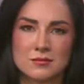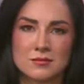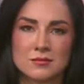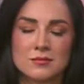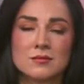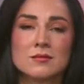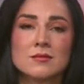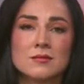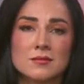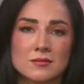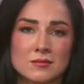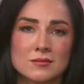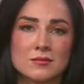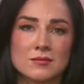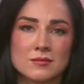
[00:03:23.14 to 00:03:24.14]

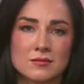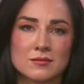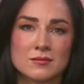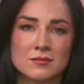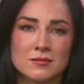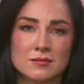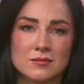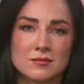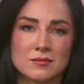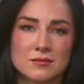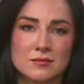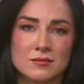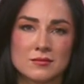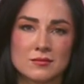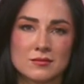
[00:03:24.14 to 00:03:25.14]

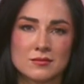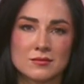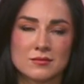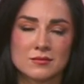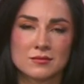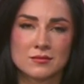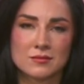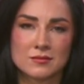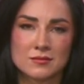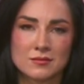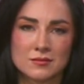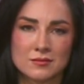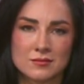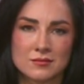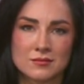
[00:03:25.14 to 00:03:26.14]

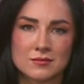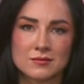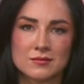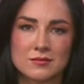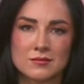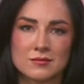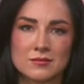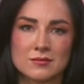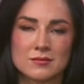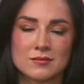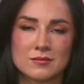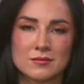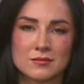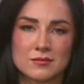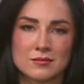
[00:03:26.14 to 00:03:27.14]

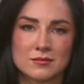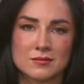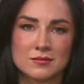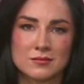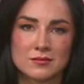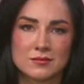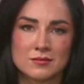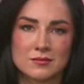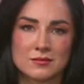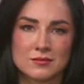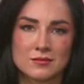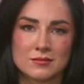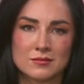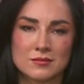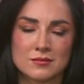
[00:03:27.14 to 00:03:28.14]

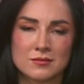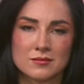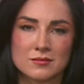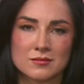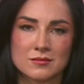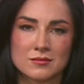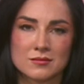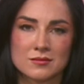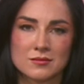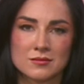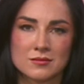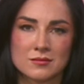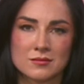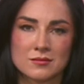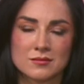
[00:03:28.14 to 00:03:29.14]

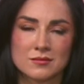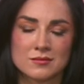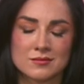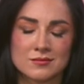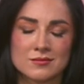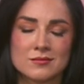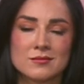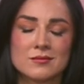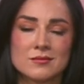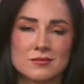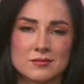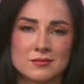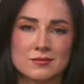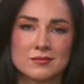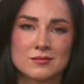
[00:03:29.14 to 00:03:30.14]

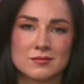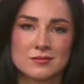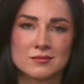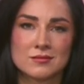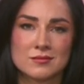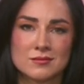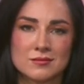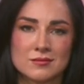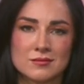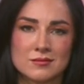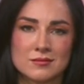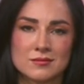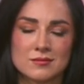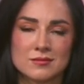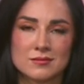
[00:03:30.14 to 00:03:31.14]
[no speech]